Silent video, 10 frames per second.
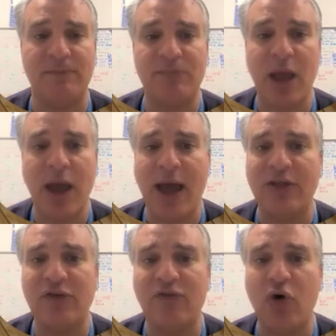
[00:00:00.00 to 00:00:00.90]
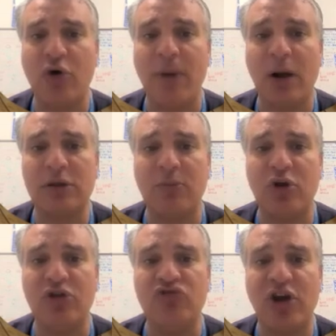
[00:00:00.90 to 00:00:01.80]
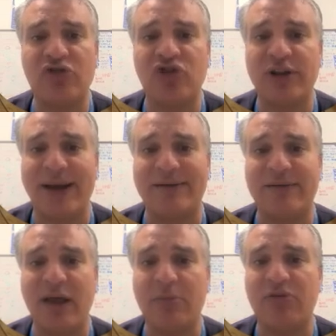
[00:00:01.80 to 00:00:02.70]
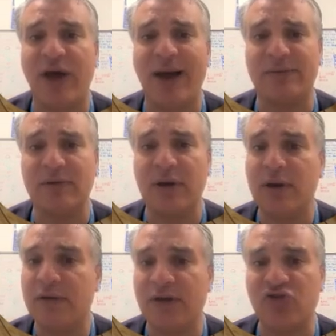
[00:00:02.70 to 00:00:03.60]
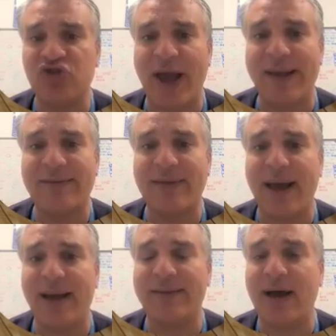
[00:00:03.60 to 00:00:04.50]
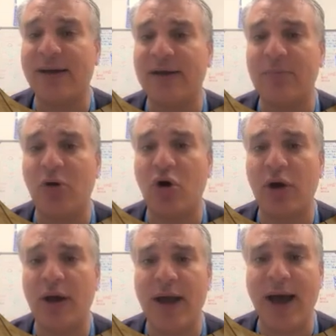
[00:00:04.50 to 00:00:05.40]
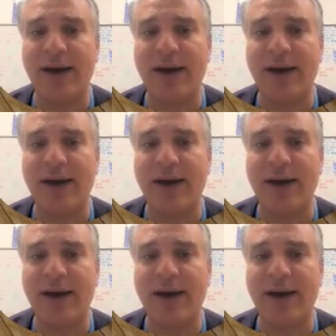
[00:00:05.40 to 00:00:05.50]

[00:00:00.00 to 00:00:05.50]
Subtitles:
And for multiple injections at the same site, such as an ankle block, a risk